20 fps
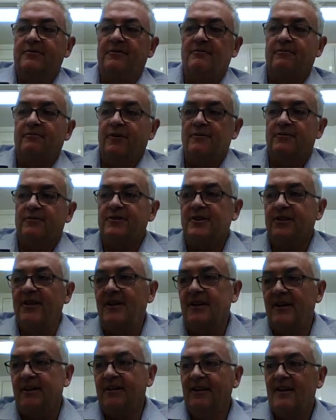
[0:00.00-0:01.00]
we will see,
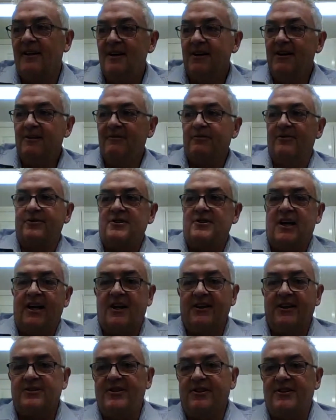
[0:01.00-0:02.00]
and what
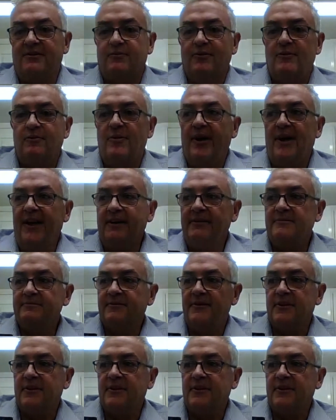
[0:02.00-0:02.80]
challenges it will bring.